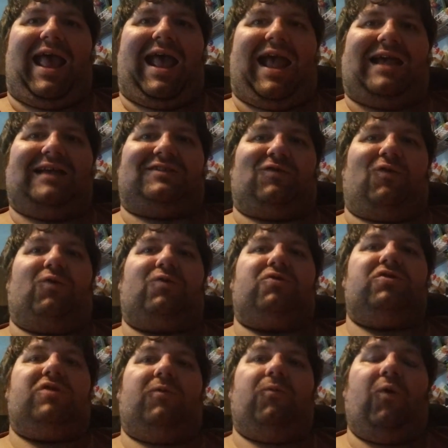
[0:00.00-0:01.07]
has
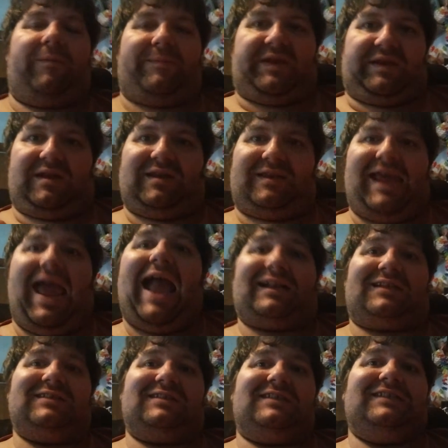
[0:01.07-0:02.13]
ordered a woman to
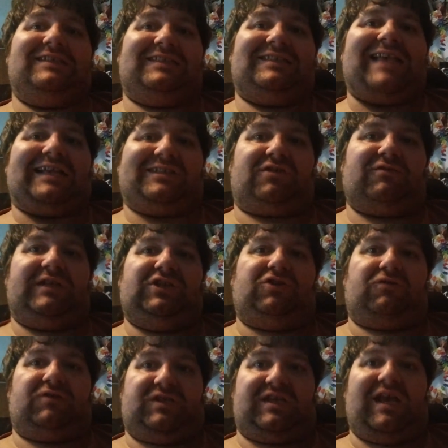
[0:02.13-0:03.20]
act as an accessory
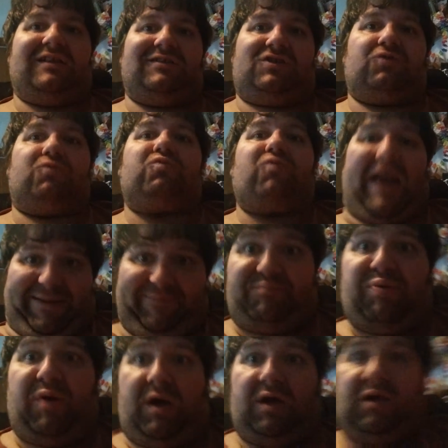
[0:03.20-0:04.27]
to her son's rape.